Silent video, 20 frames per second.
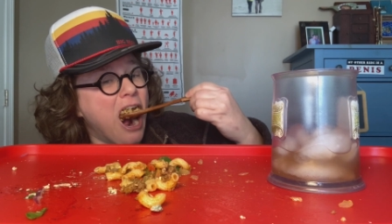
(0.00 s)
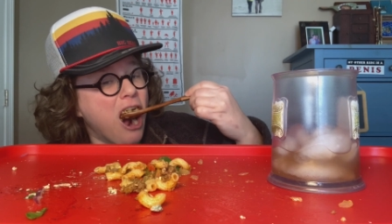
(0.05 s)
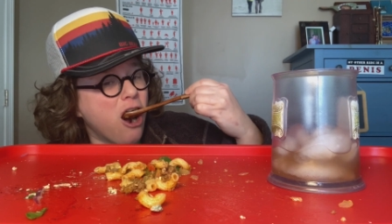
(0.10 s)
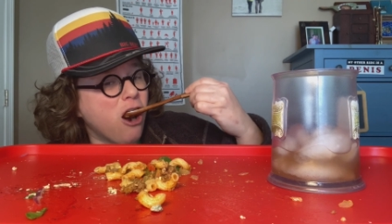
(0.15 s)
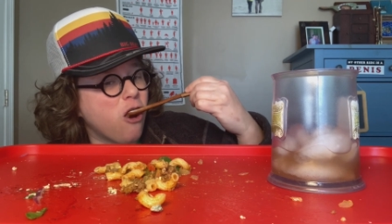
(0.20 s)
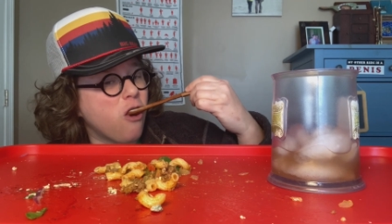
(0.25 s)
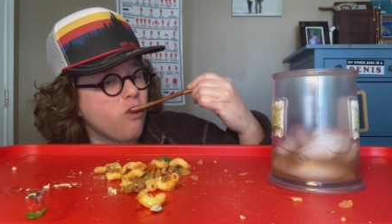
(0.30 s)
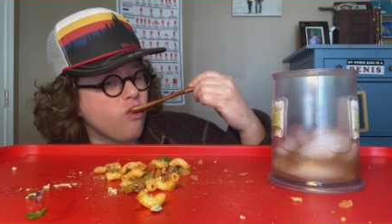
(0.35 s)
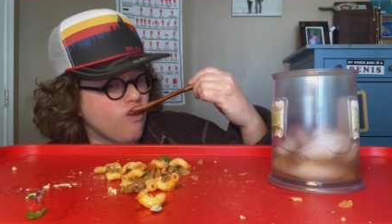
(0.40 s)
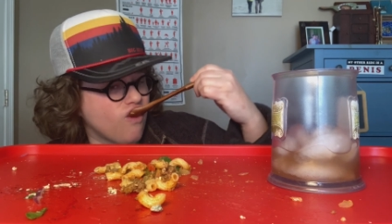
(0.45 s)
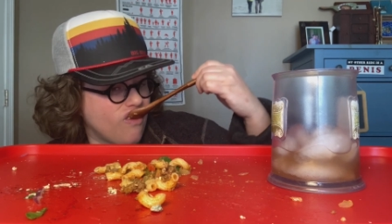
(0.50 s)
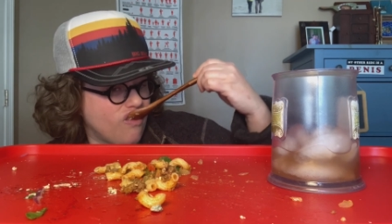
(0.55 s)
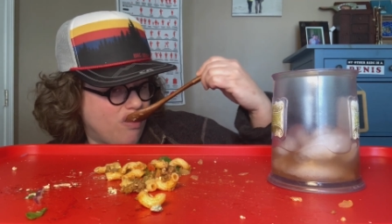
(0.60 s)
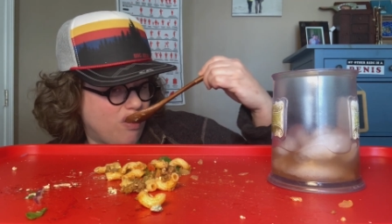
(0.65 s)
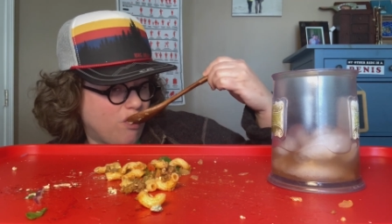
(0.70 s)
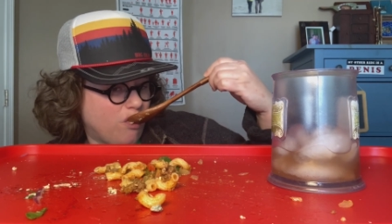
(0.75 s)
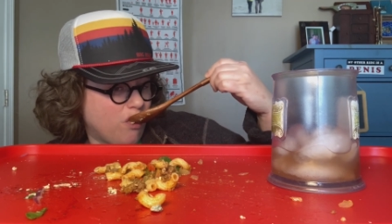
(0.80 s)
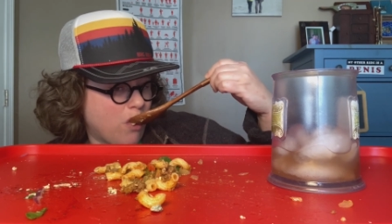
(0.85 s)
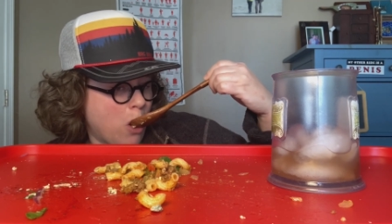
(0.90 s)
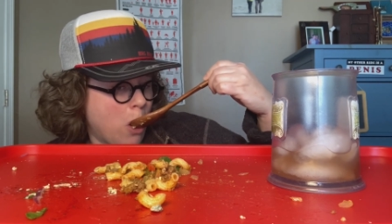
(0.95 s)
Oh, I'm
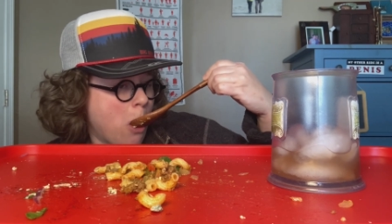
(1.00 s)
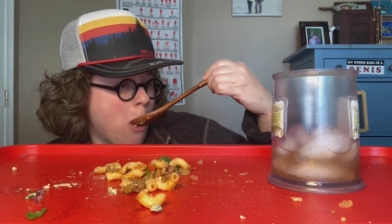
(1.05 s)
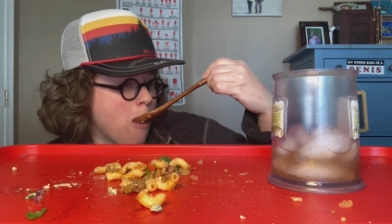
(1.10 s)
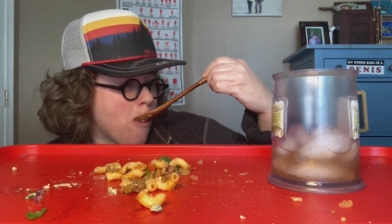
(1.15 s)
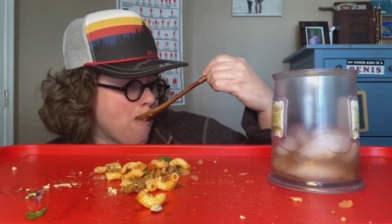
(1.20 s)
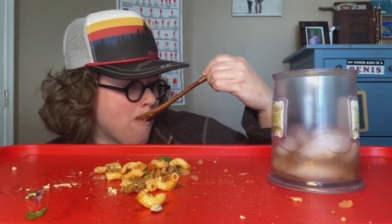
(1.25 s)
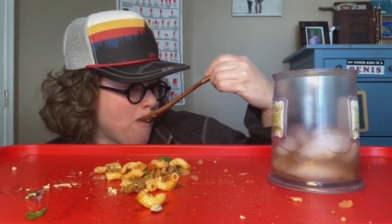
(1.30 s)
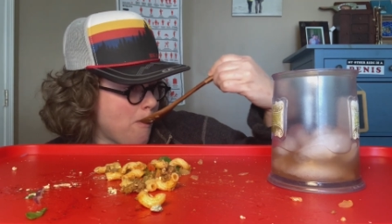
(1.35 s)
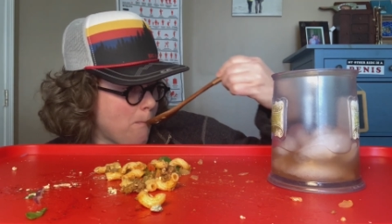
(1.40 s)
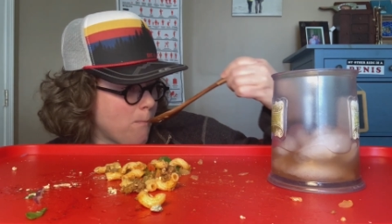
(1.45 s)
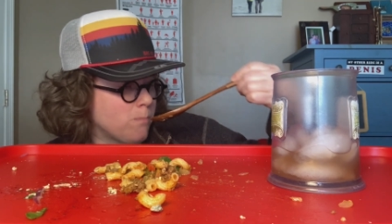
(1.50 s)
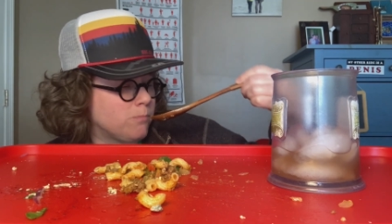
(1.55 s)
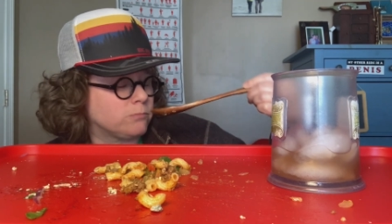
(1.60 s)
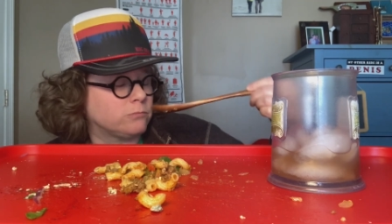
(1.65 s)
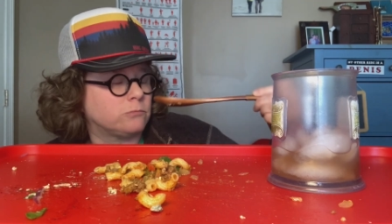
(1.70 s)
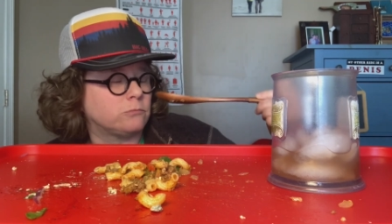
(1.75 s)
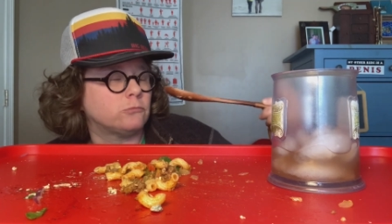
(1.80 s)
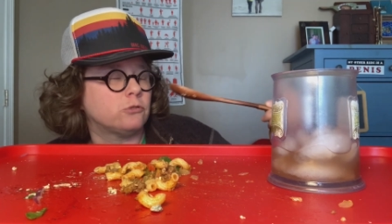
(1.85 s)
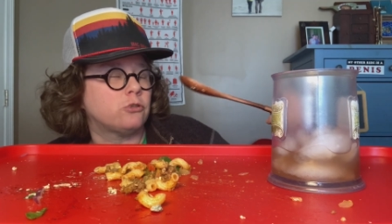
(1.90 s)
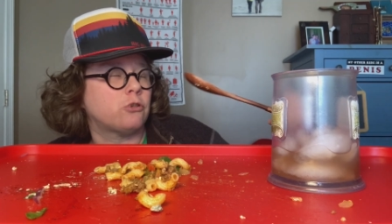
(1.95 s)
full.
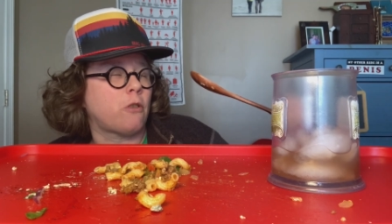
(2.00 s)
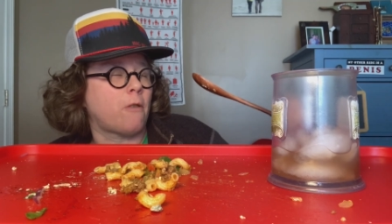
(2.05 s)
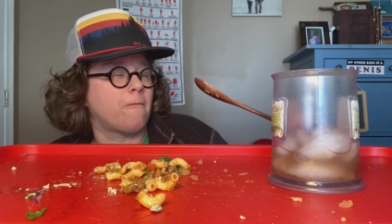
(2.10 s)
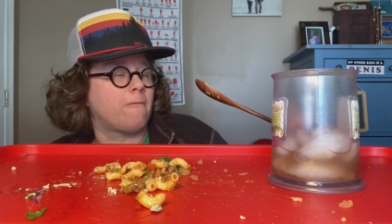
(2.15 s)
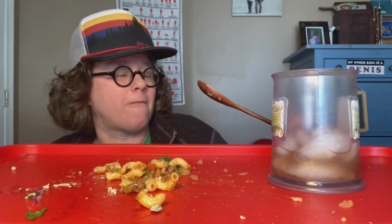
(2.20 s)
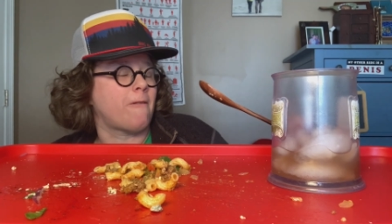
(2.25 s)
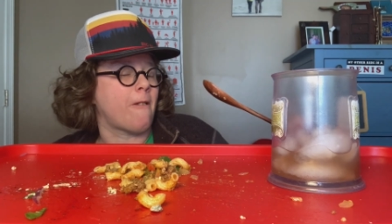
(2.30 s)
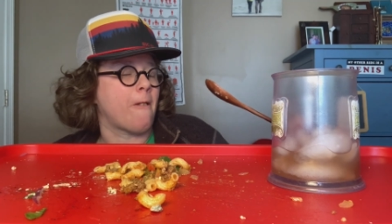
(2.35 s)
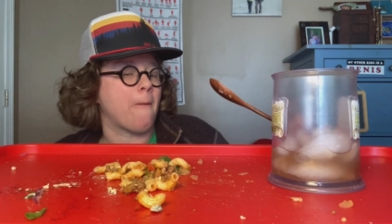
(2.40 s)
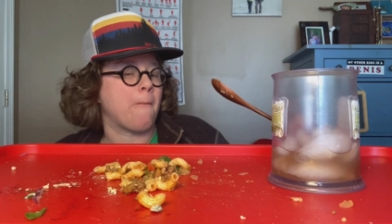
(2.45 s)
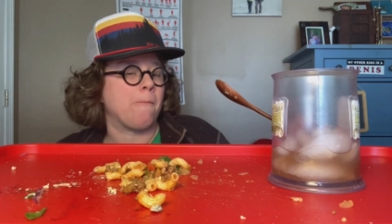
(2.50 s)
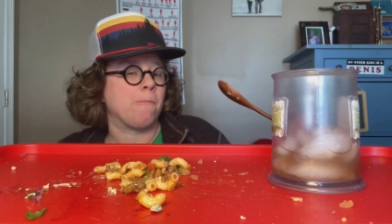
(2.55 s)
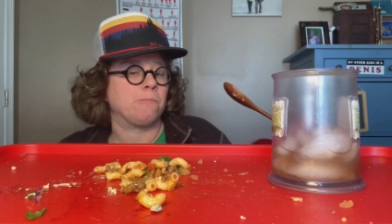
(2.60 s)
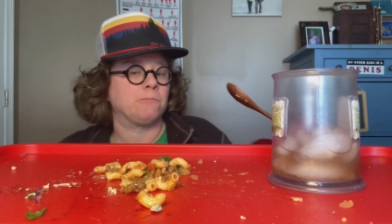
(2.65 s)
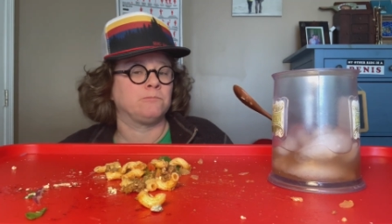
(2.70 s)
So full.